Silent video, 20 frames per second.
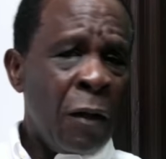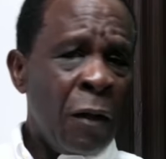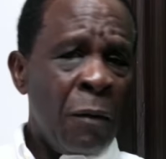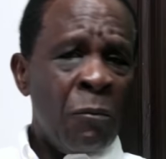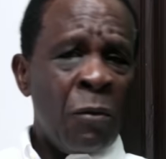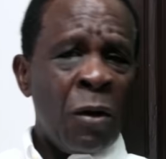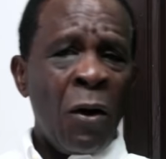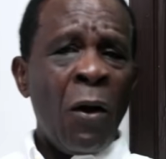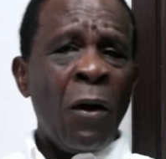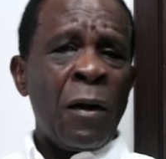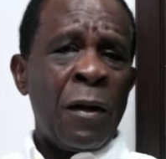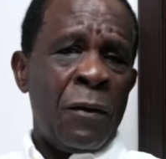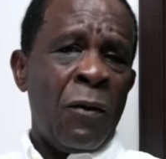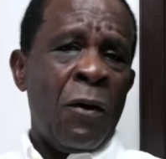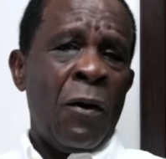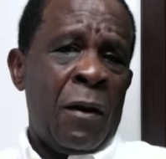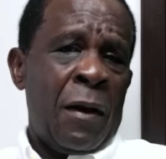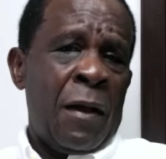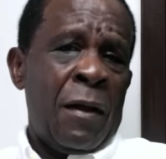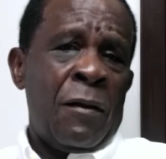But all in
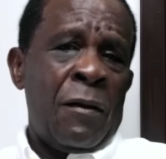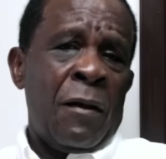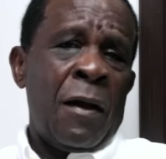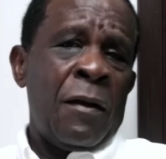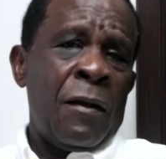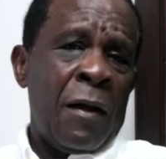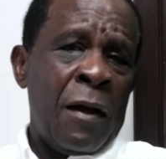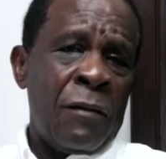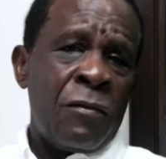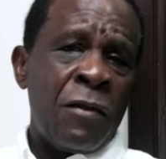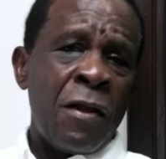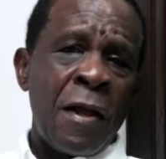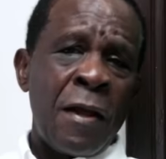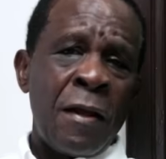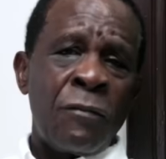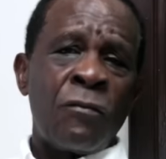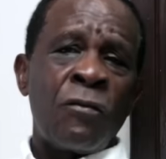all, I think it